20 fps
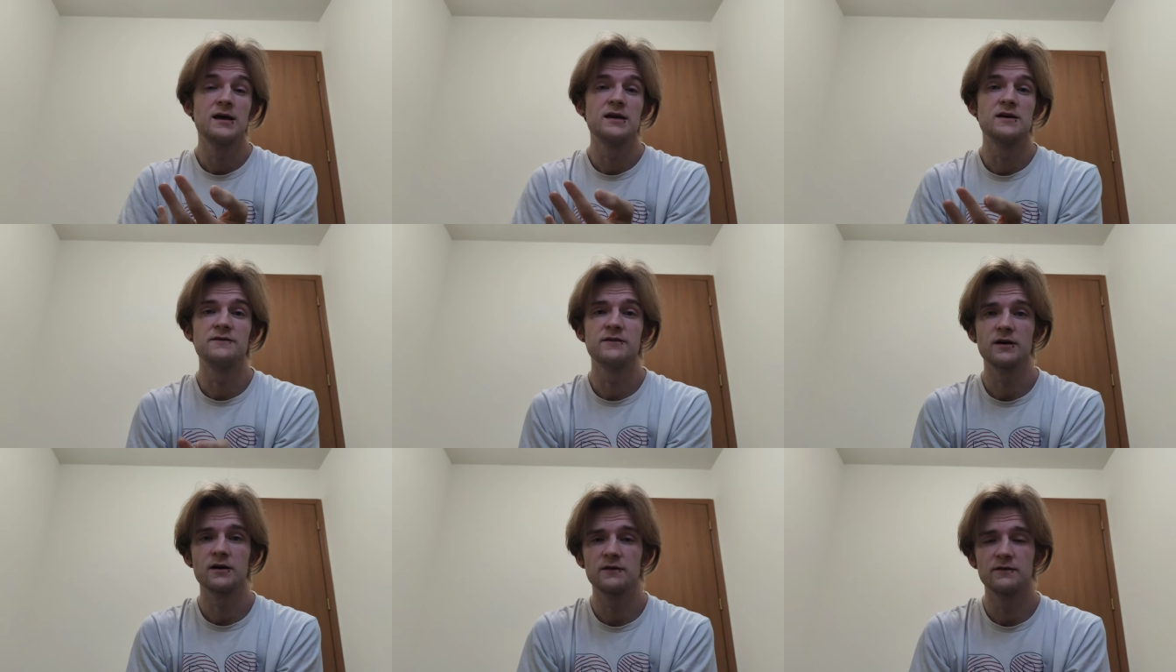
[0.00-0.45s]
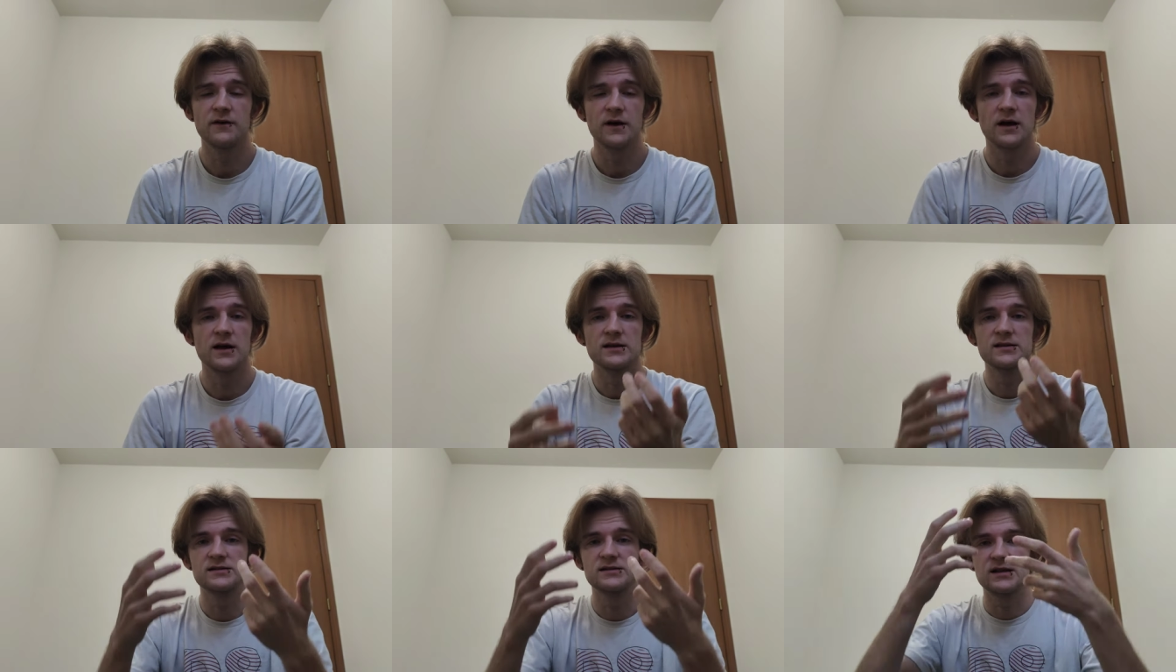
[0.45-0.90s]
it
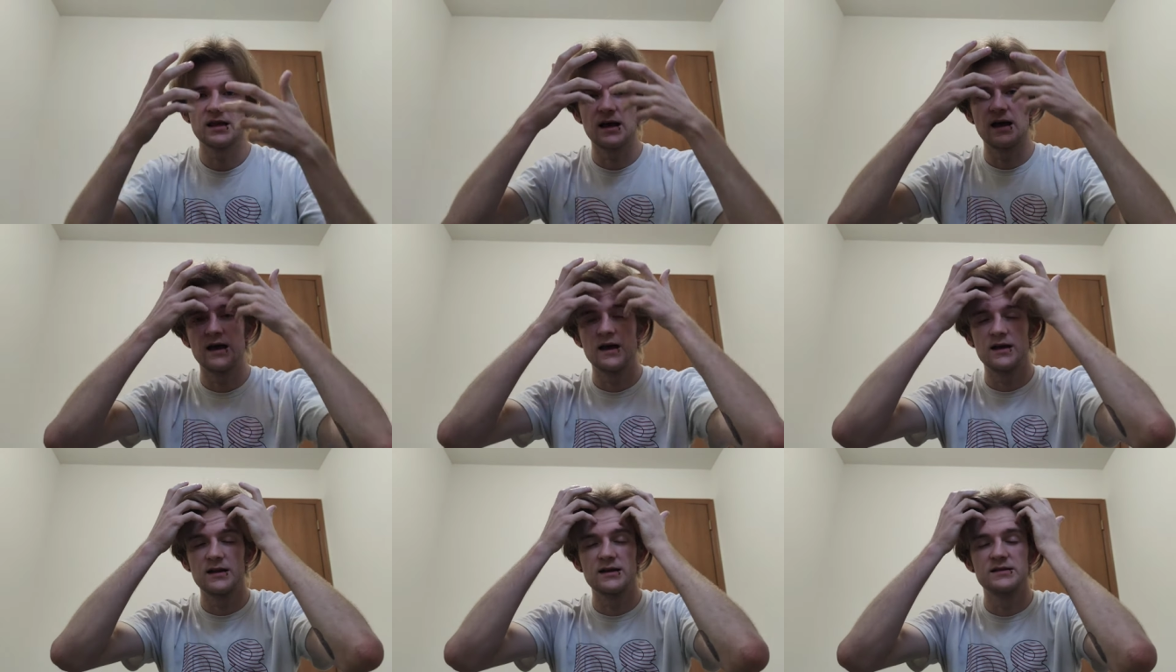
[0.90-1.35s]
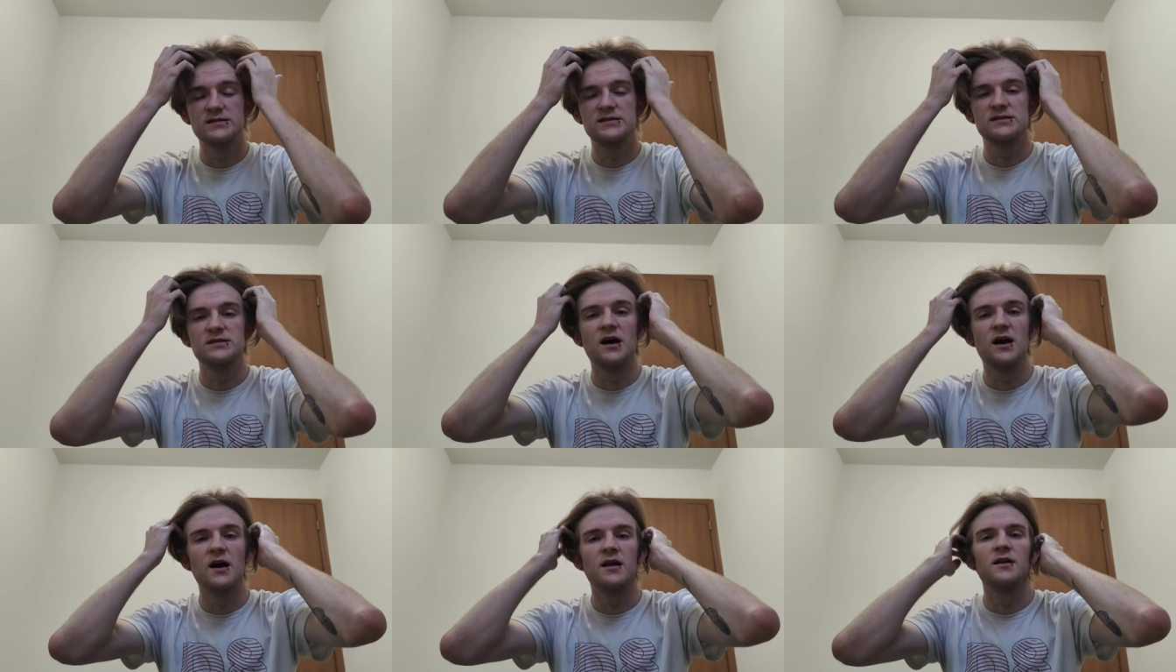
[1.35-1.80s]
verifies that
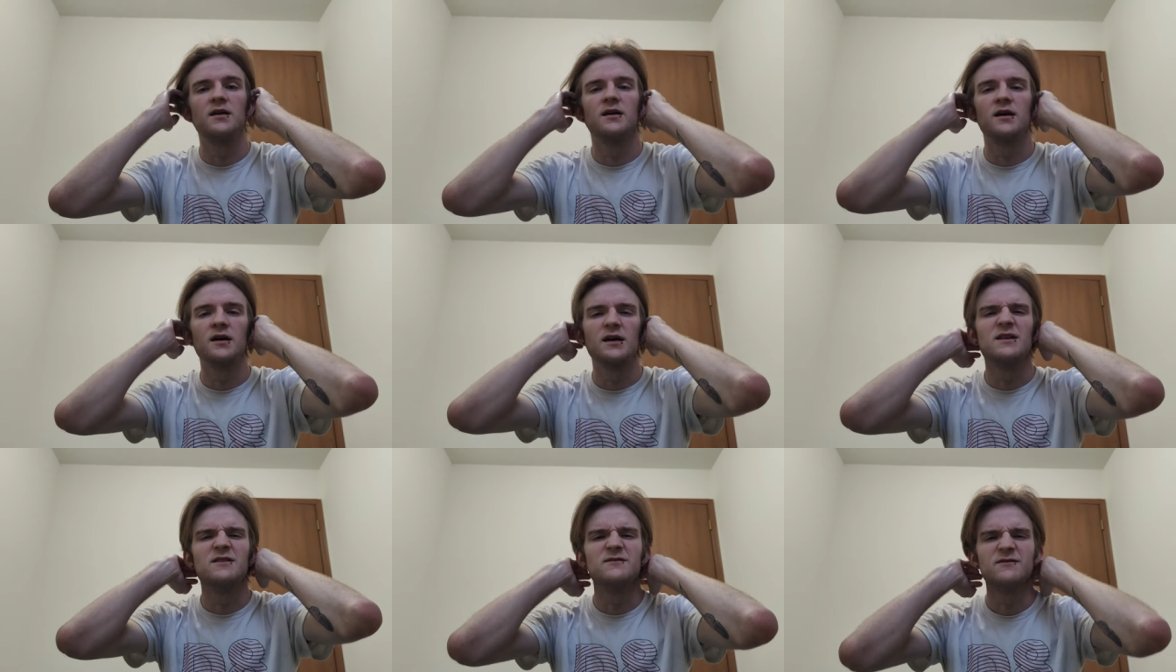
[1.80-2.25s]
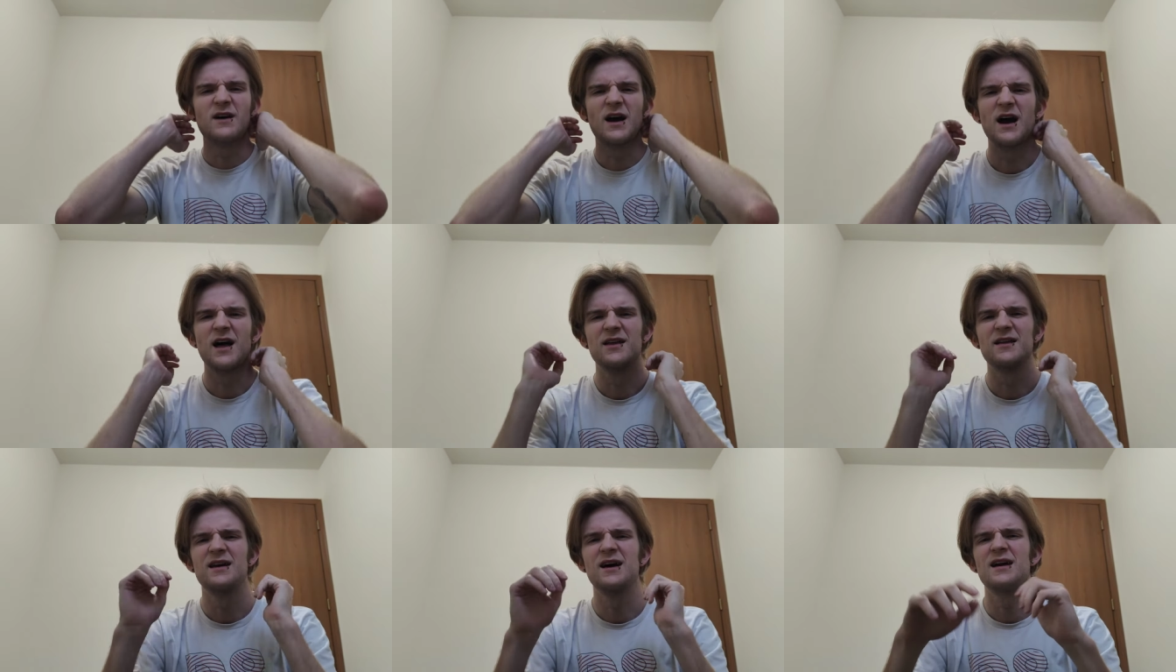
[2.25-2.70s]
it's not an
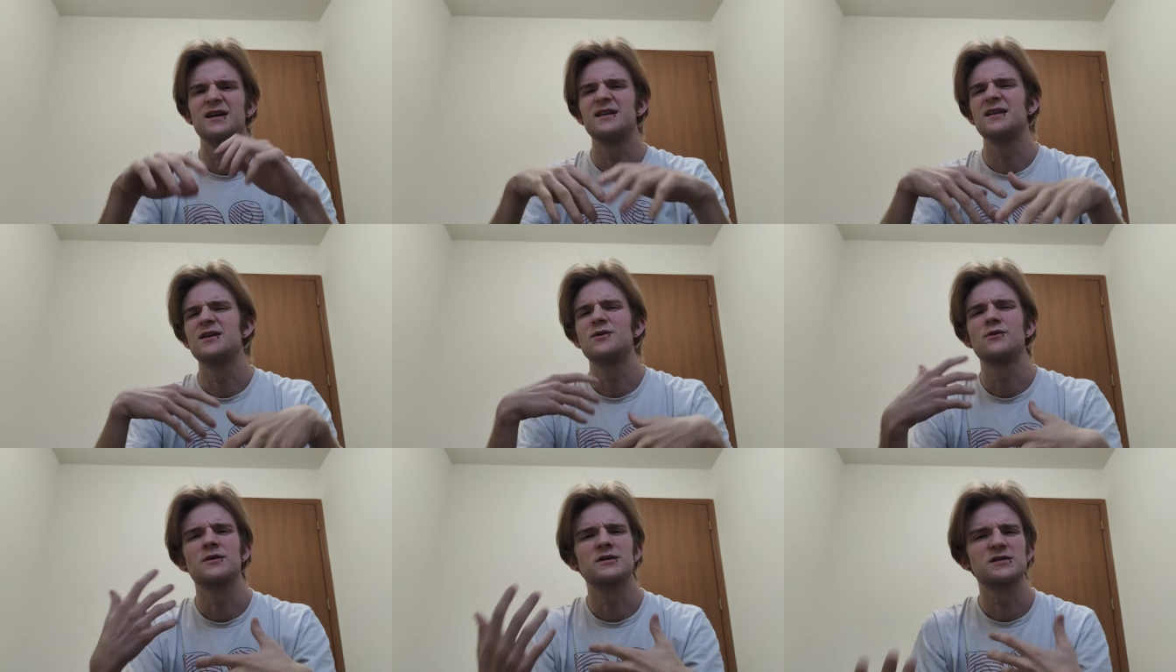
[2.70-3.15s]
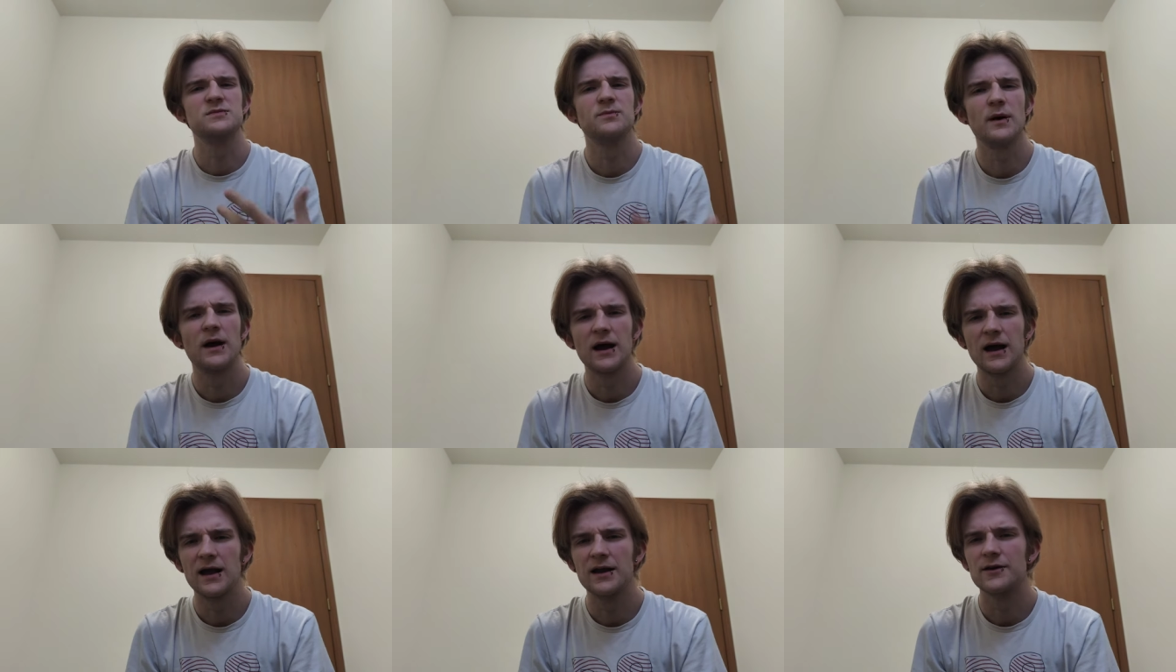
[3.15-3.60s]
invalid ID or
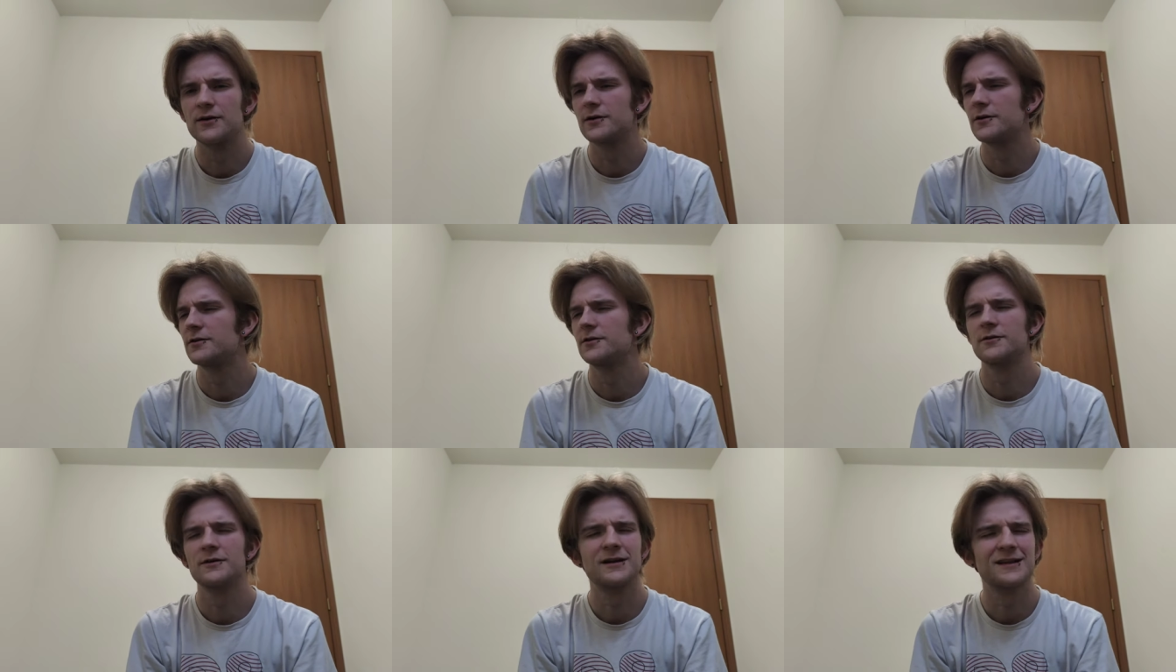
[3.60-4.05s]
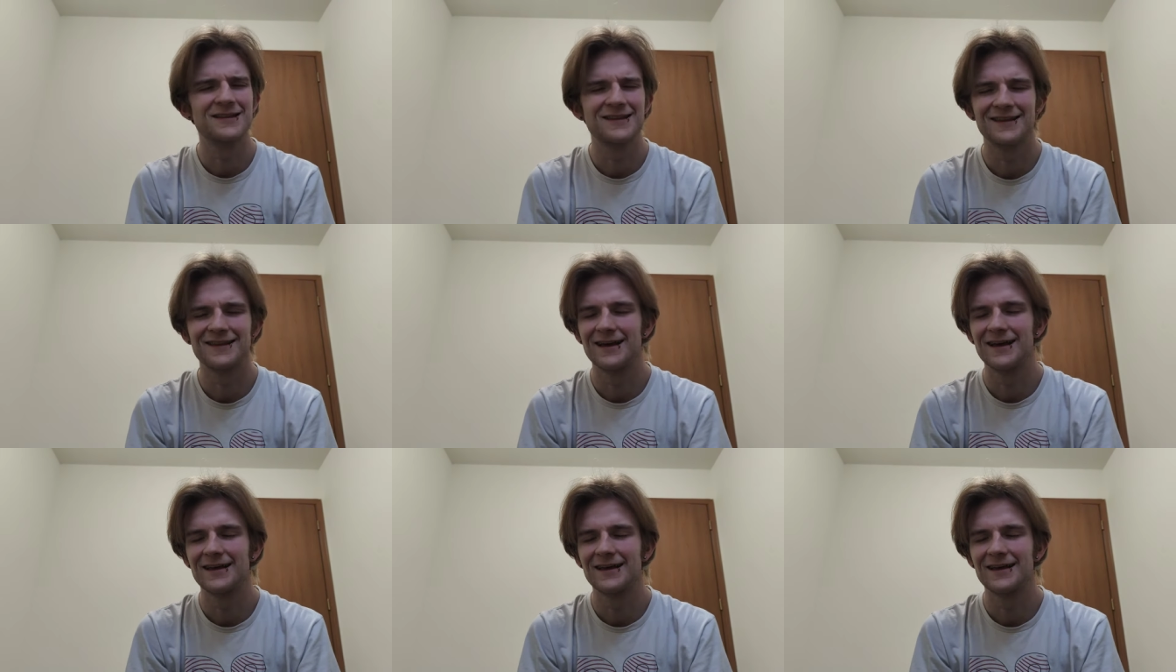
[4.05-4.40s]
expired or anything